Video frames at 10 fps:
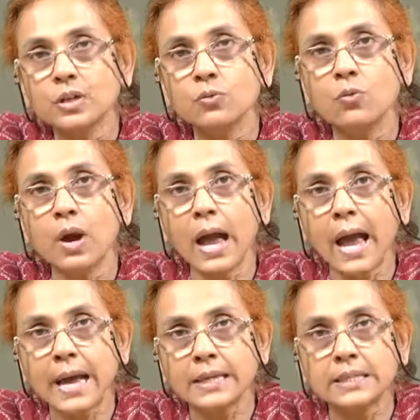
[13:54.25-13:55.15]
you
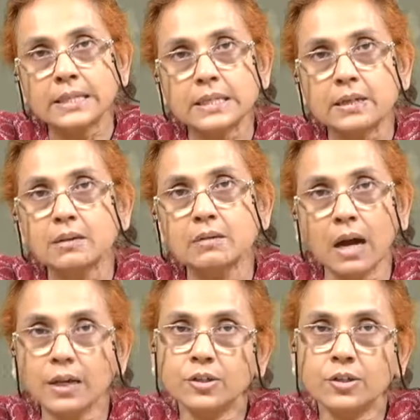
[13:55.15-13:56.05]
had
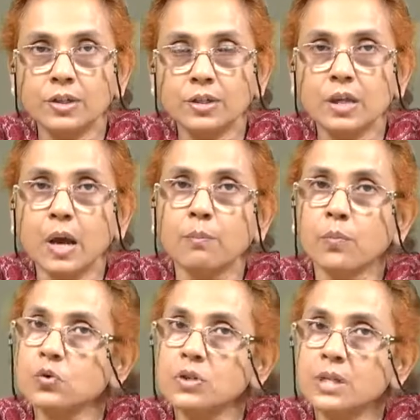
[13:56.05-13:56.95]
writers
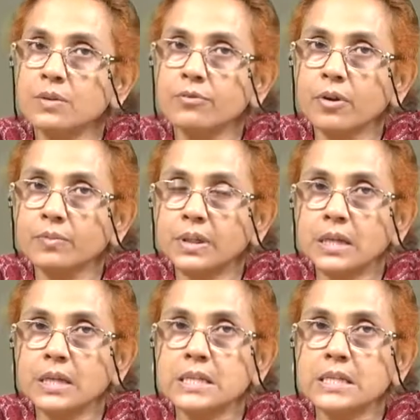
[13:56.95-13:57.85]
mostly from
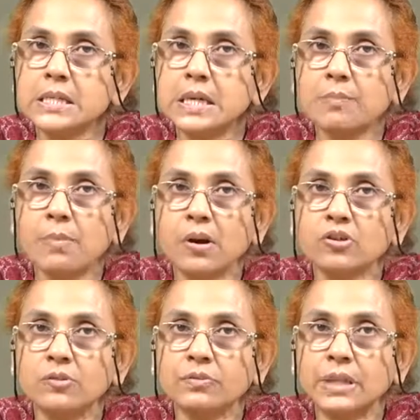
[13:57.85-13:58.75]
the eastern
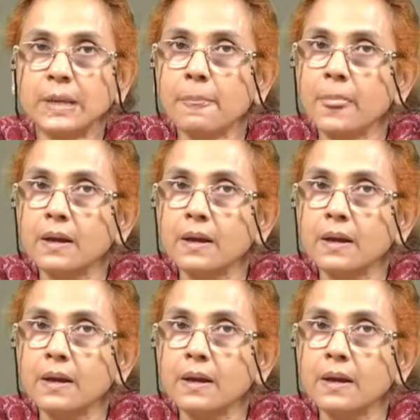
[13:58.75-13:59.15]
part of the